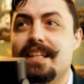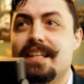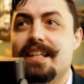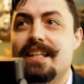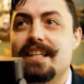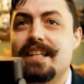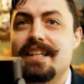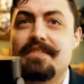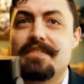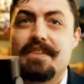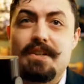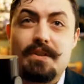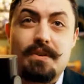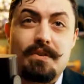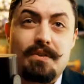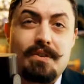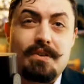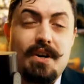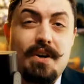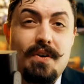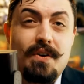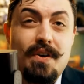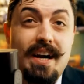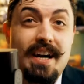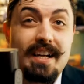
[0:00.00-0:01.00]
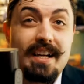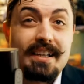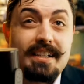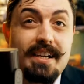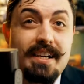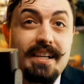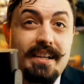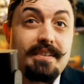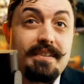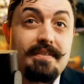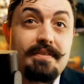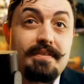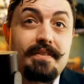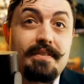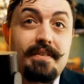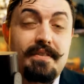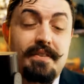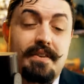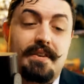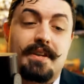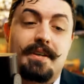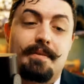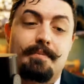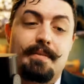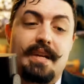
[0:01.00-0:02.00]
if you don't know, I come
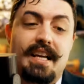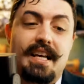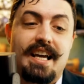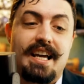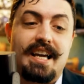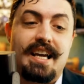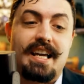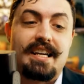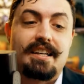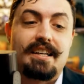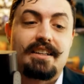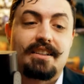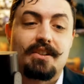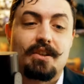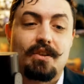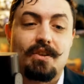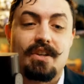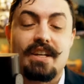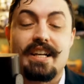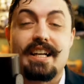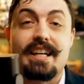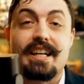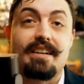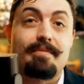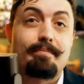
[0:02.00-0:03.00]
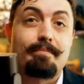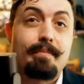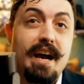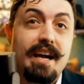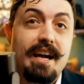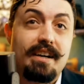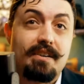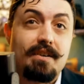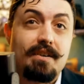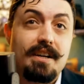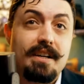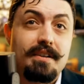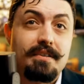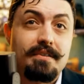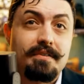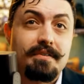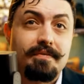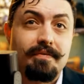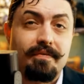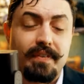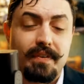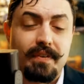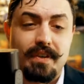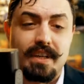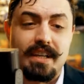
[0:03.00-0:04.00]
from a creative background.
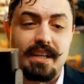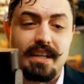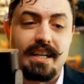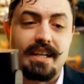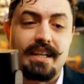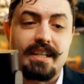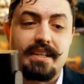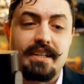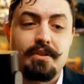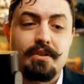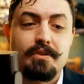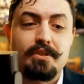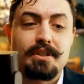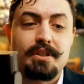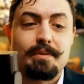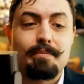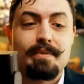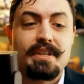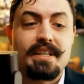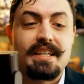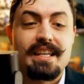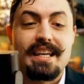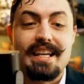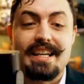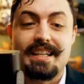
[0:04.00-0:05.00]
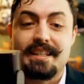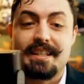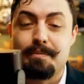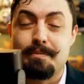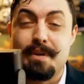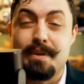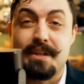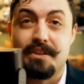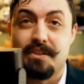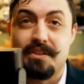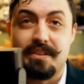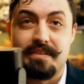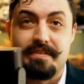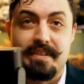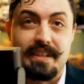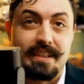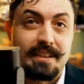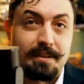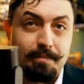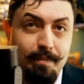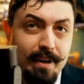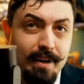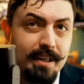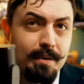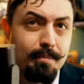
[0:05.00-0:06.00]
Right. I used to be a special effects
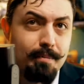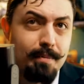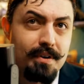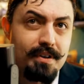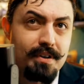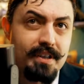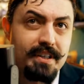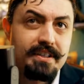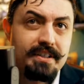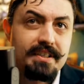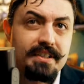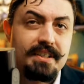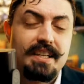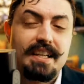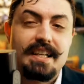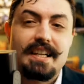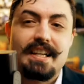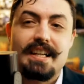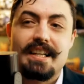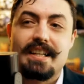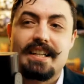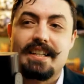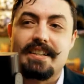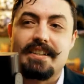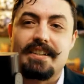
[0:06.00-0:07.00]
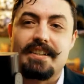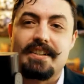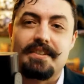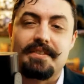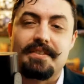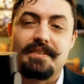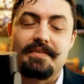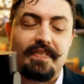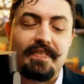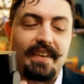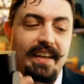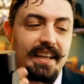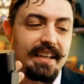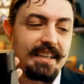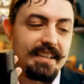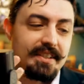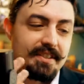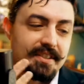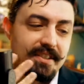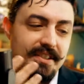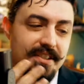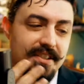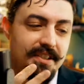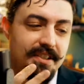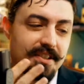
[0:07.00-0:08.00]
makeup artist,
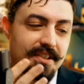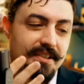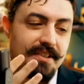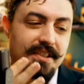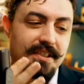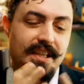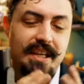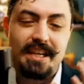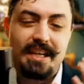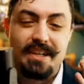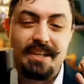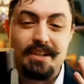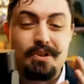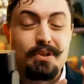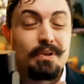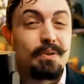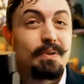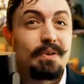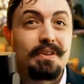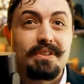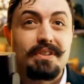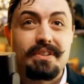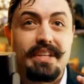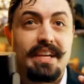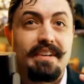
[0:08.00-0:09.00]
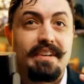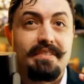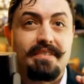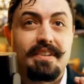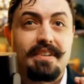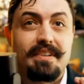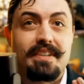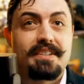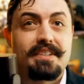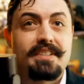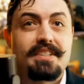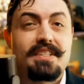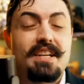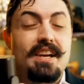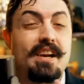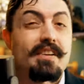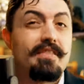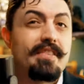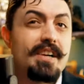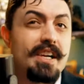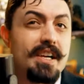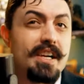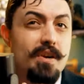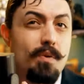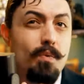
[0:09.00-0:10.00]
used to do all that fun stuff,
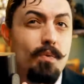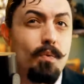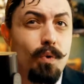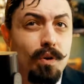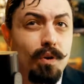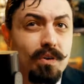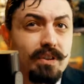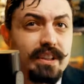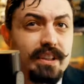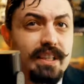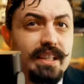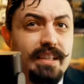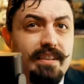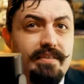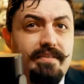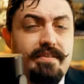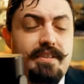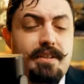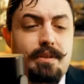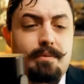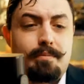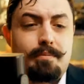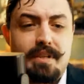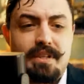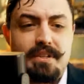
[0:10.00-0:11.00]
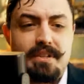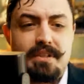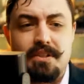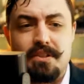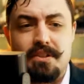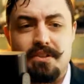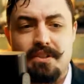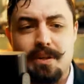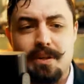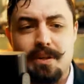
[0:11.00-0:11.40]
worked in the film industry,